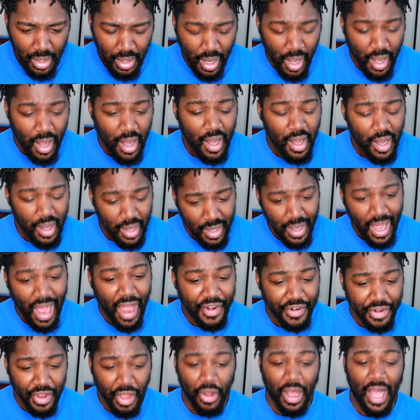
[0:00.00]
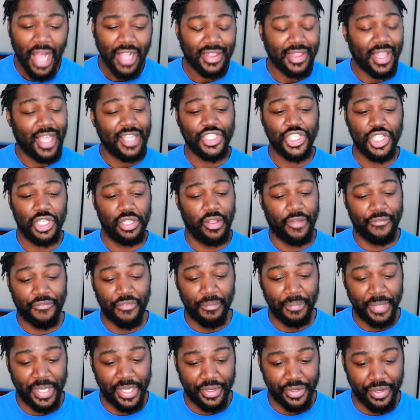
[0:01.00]
Uh huh. I know. I thought she looked
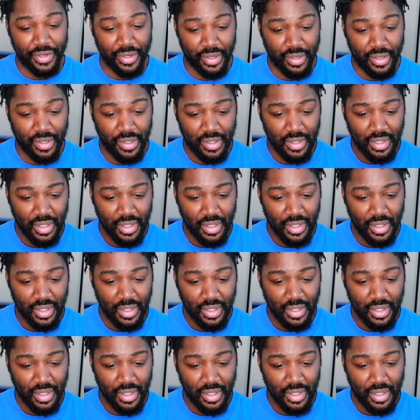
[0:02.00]
familiar.